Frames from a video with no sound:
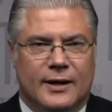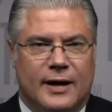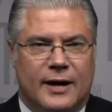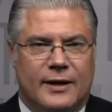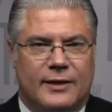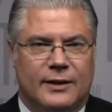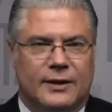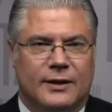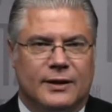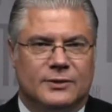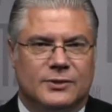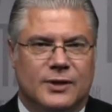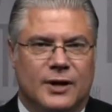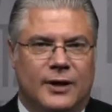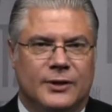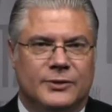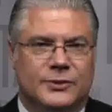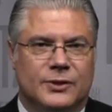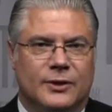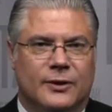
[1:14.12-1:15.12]
I think it's
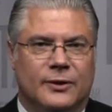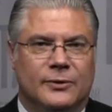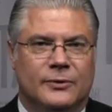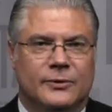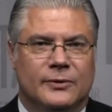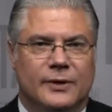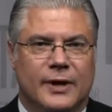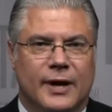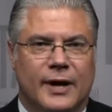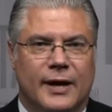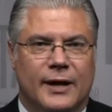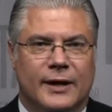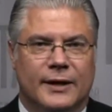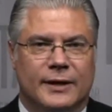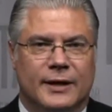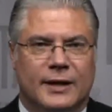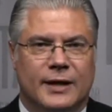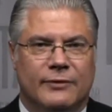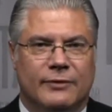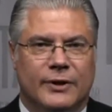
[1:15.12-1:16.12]

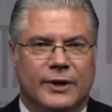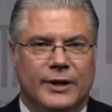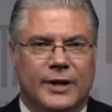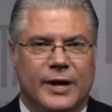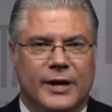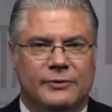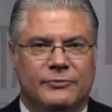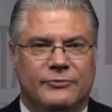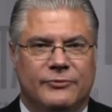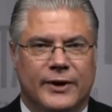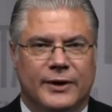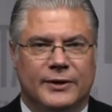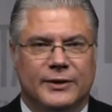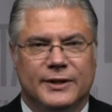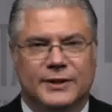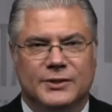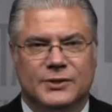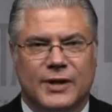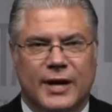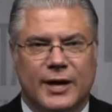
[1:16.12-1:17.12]
also given an unfair
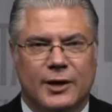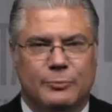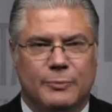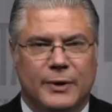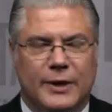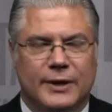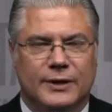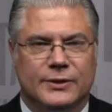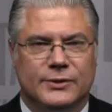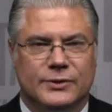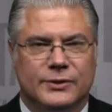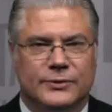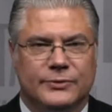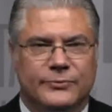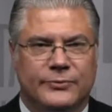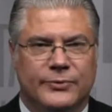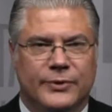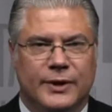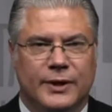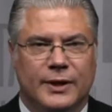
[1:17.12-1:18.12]
discount because
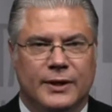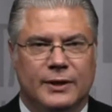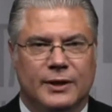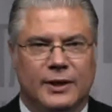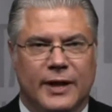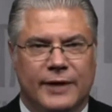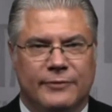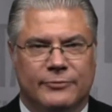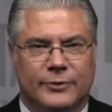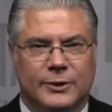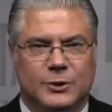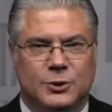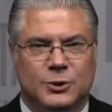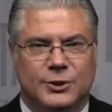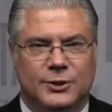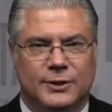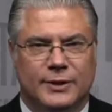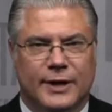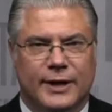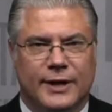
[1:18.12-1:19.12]
of the
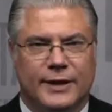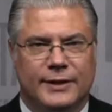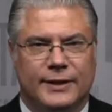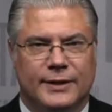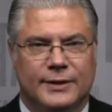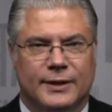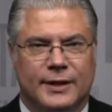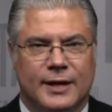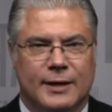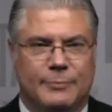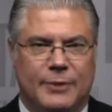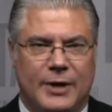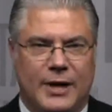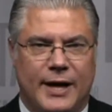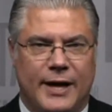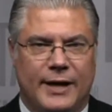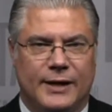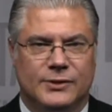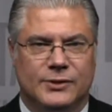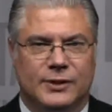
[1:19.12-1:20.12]
leverage that the company
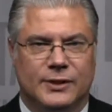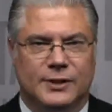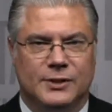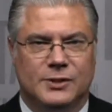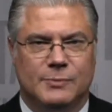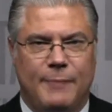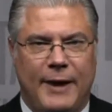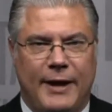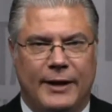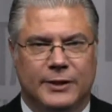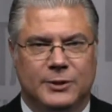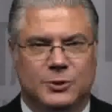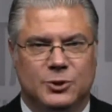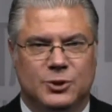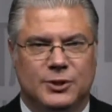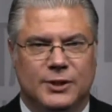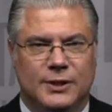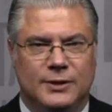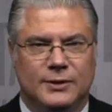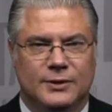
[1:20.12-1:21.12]
has on its balance
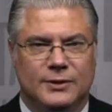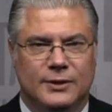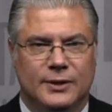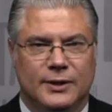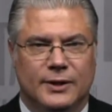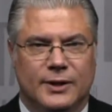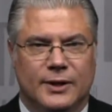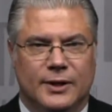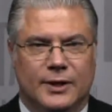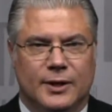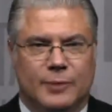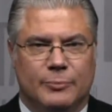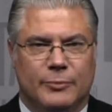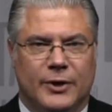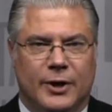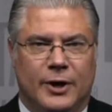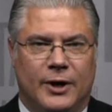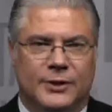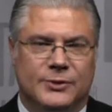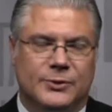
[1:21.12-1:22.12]
sheet.
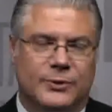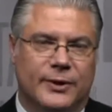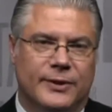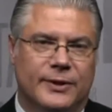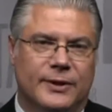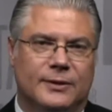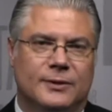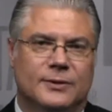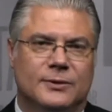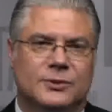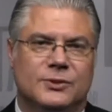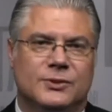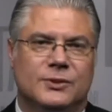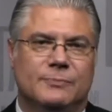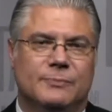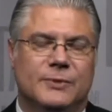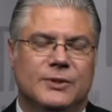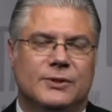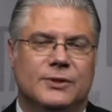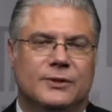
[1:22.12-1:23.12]
But also, I think there's
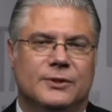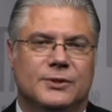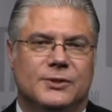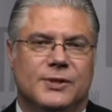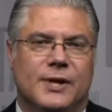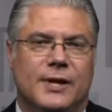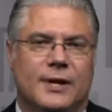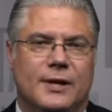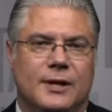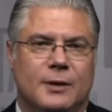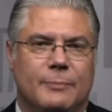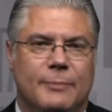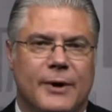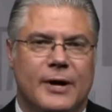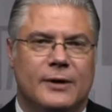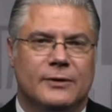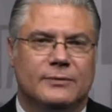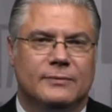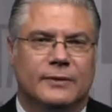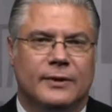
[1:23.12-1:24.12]
some misunderstanding
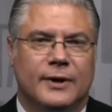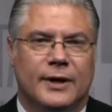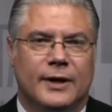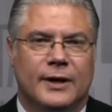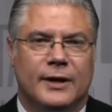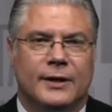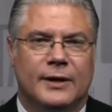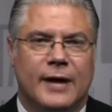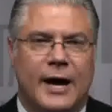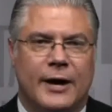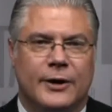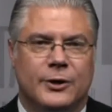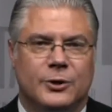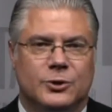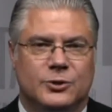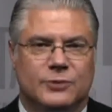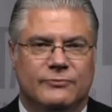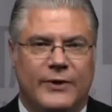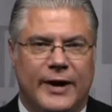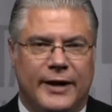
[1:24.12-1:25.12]
about how you
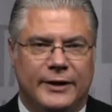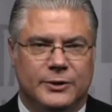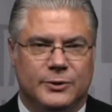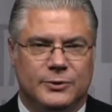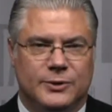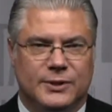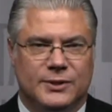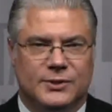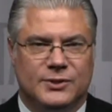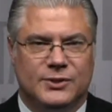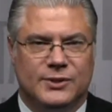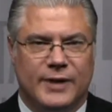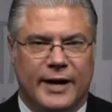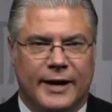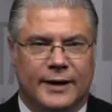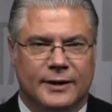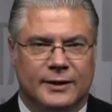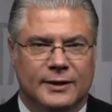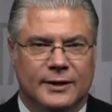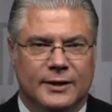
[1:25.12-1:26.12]
should value this
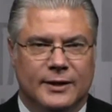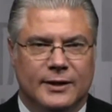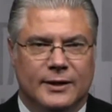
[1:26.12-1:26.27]
stock